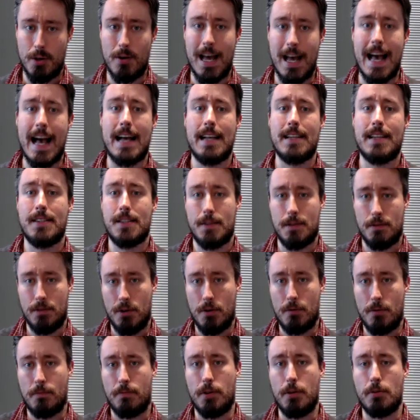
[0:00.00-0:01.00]
as
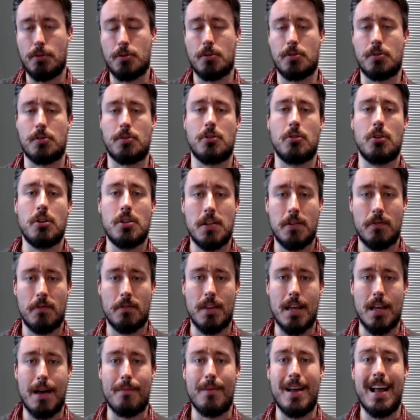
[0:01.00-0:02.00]
users are searching for
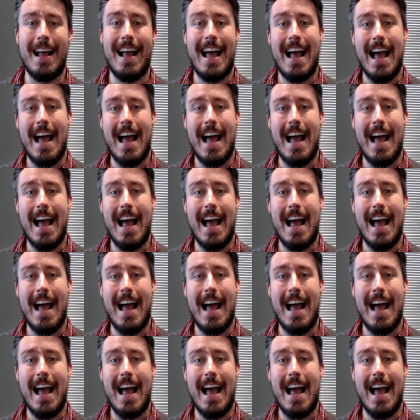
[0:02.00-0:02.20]
them,